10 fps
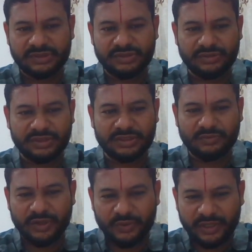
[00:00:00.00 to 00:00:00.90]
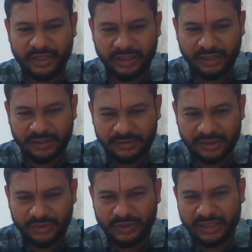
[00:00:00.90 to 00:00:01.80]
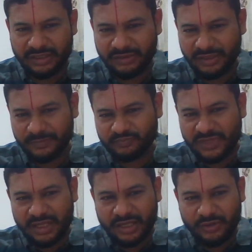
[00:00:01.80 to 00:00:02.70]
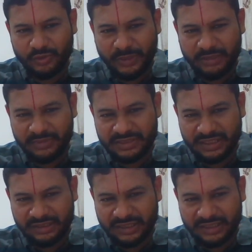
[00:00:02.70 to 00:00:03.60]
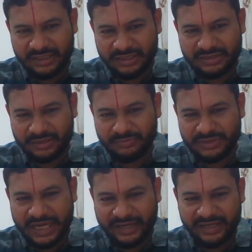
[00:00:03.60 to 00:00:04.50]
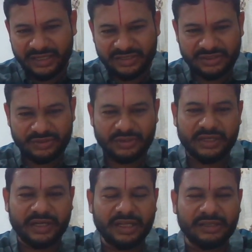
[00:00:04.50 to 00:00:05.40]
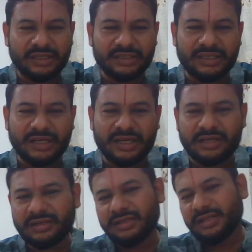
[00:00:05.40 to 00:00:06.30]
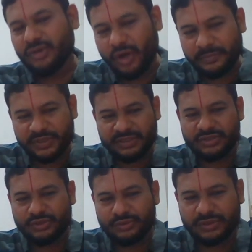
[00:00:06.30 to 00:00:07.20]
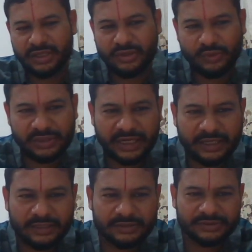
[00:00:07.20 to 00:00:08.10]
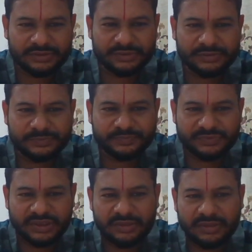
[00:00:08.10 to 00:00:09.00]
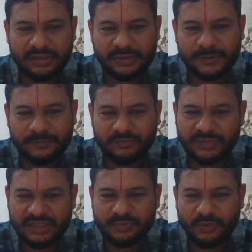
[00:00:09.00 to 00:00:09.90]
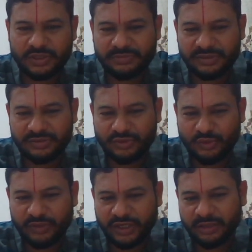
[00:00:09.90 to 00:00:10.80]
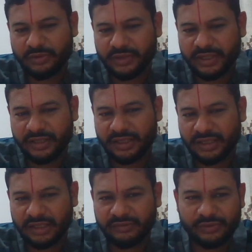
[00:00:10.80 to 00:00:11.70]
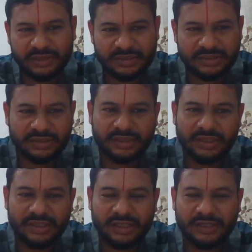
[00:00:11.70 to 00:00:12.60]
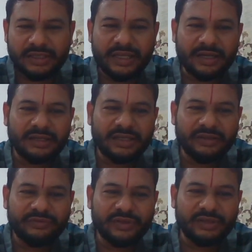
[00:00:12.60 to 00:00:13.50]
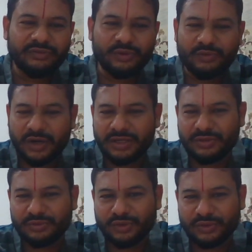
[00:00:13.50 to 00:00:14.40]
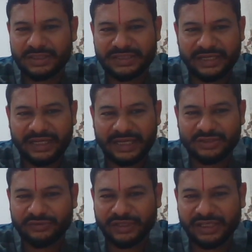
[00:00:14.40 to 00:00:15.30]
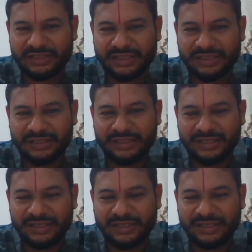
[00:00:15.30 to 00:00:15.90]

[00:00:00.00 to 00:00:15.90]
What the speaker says: So this is what you get. You might be seeing that there is some jagged edges you are getting. There are options to control that, so that's possible, so don't worry about it. If you just yeah, if you want to know the syntax of anything,